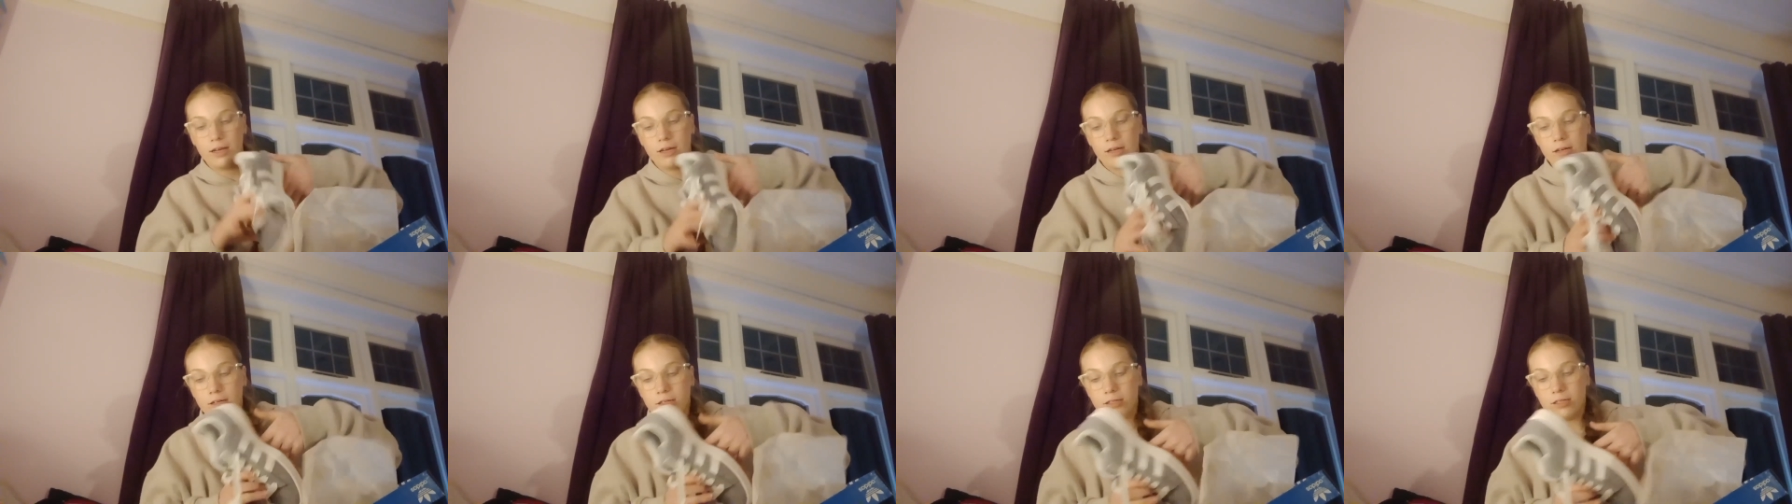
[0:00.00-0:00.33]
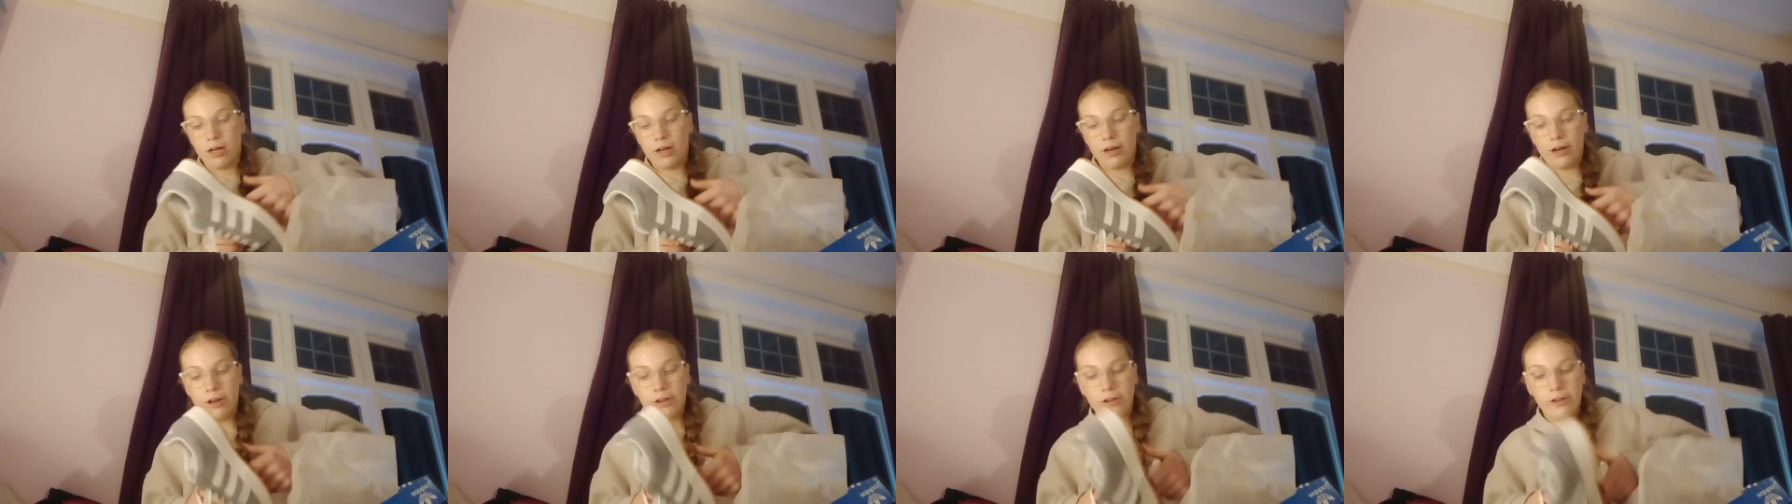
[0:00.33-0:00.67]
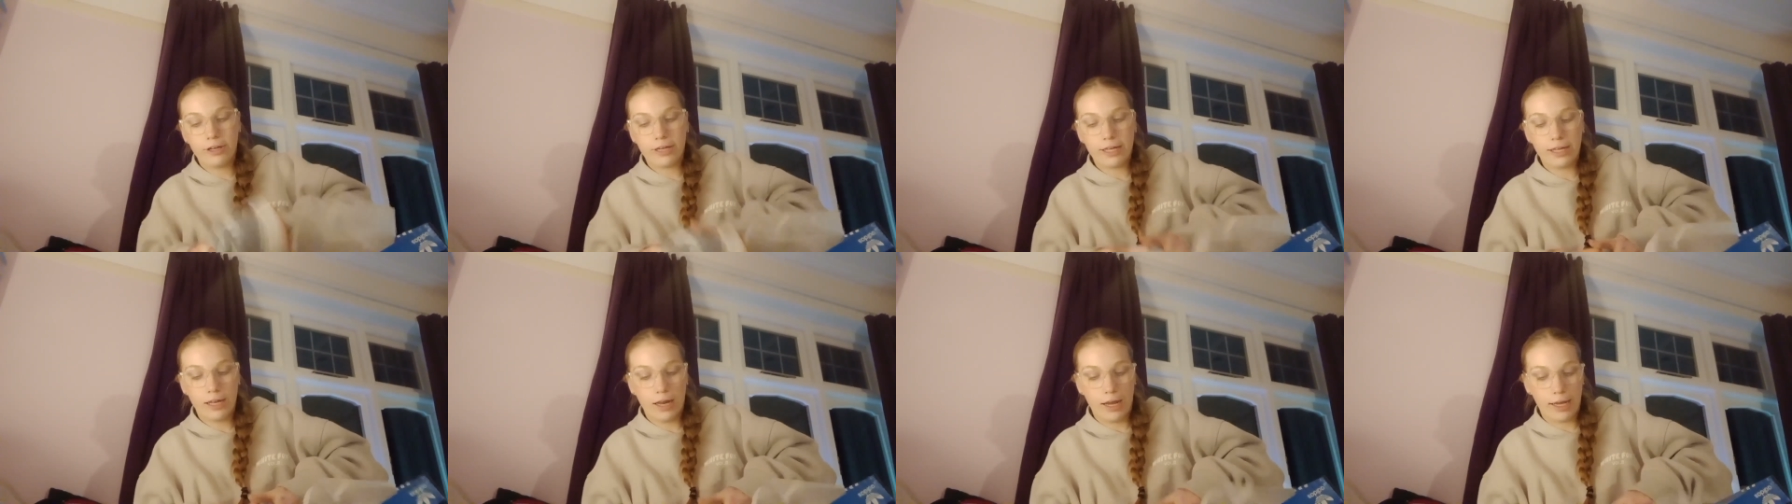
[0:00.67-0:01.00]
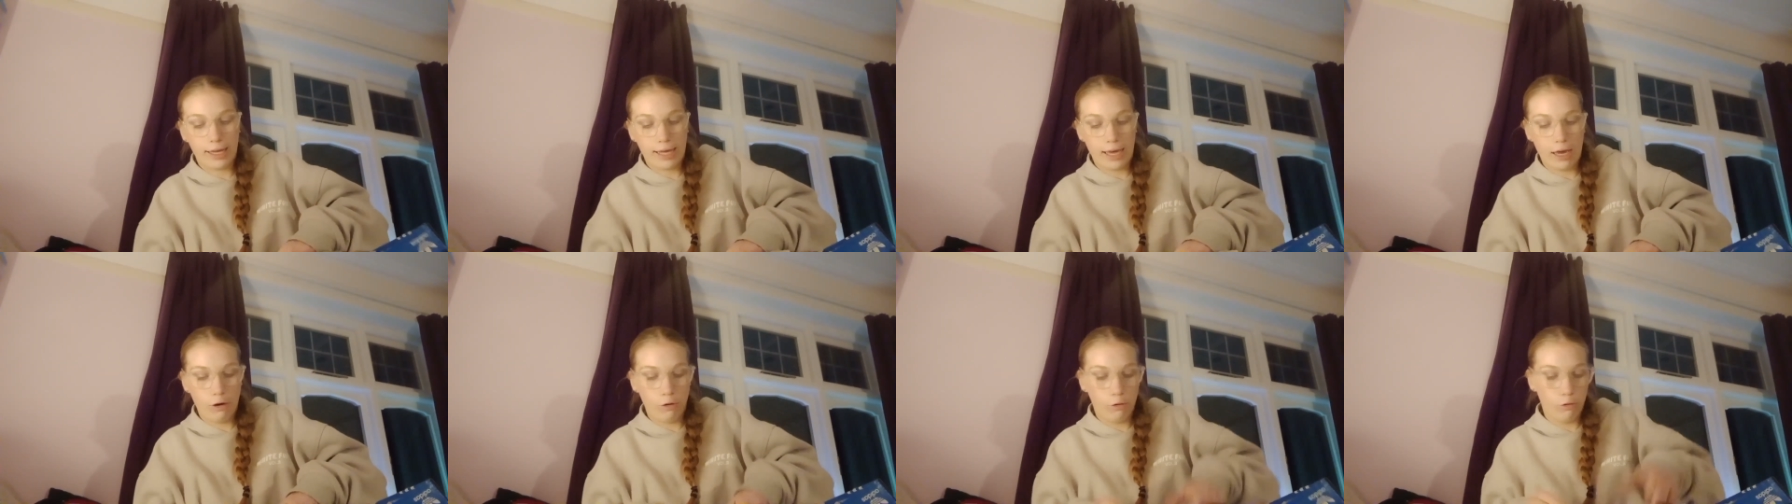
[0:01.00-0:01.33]
Because I know you can
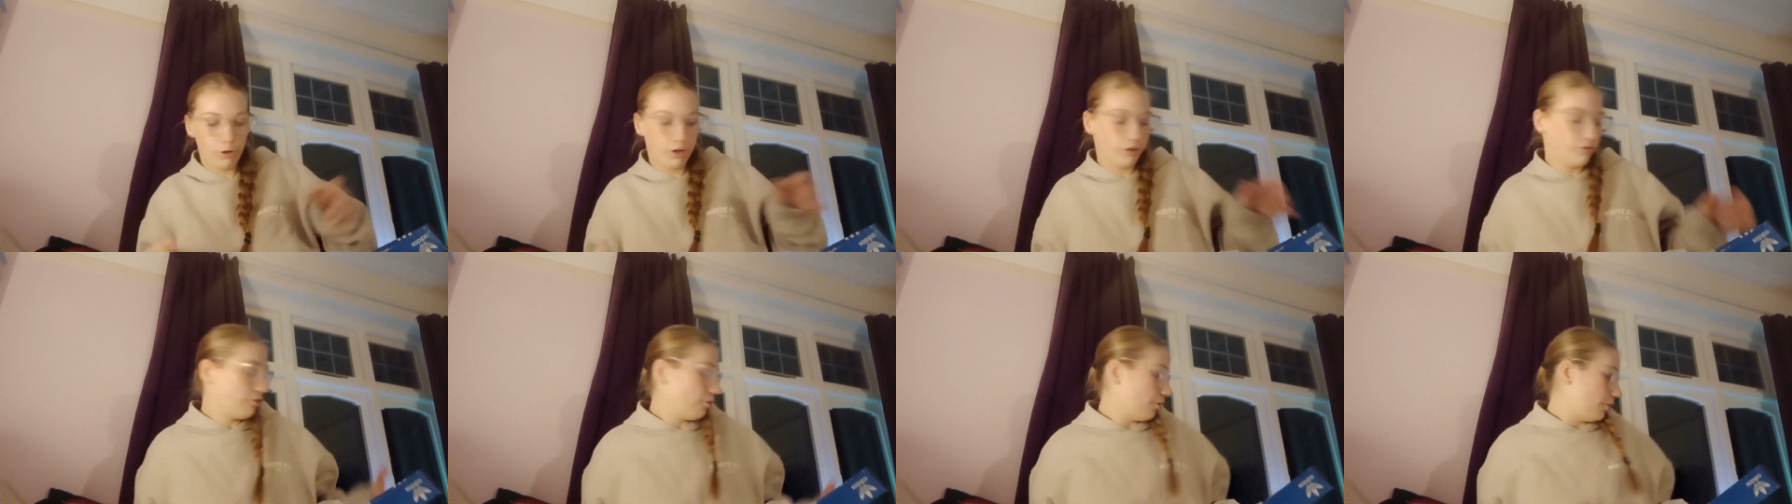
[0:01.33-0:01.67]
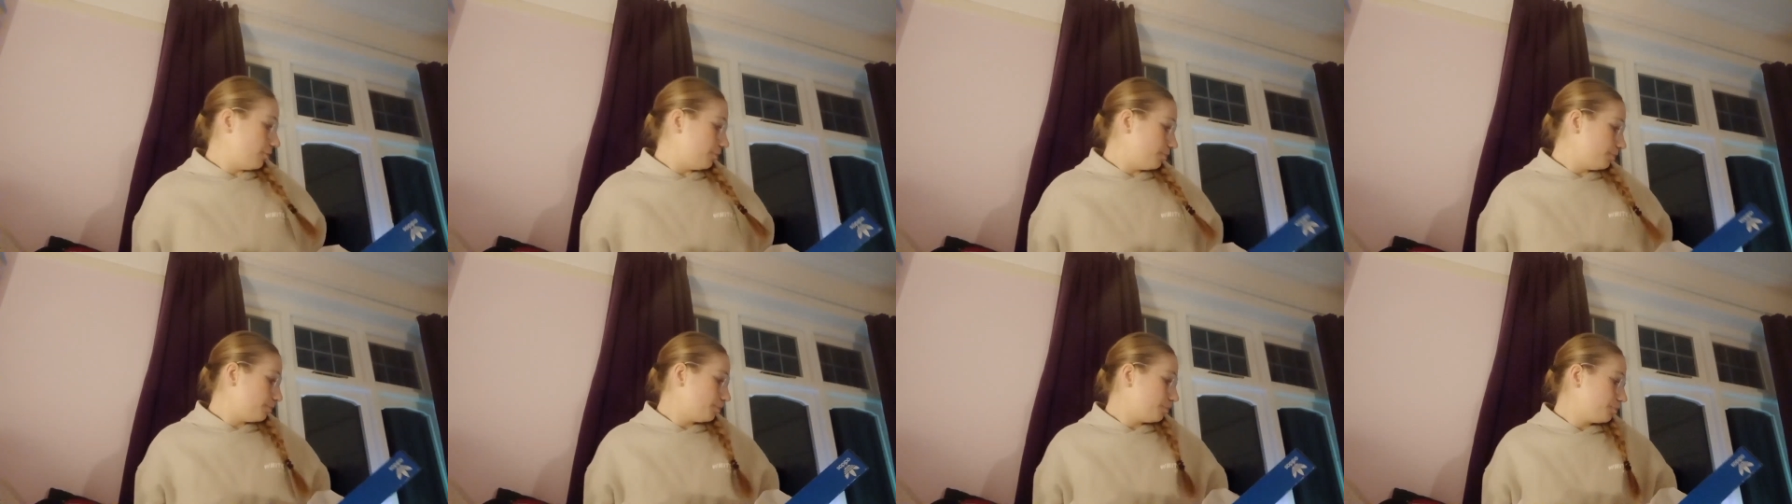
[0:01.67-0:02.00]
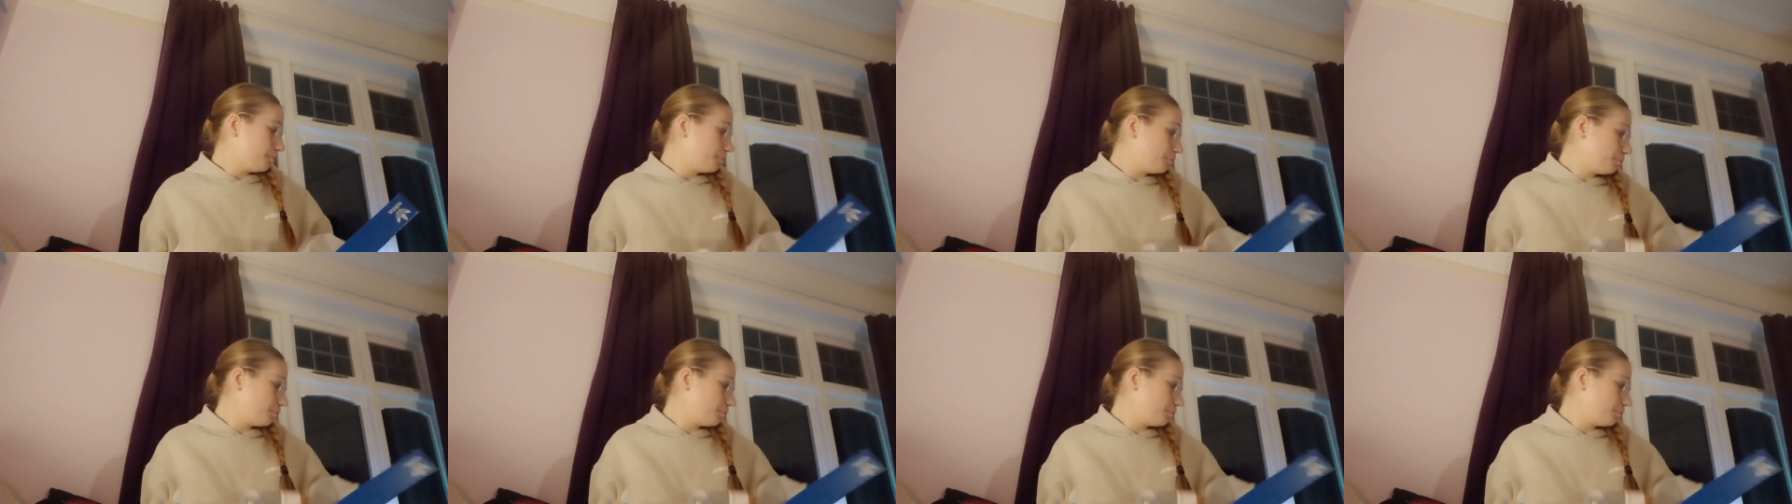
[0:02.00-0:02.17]
like get all different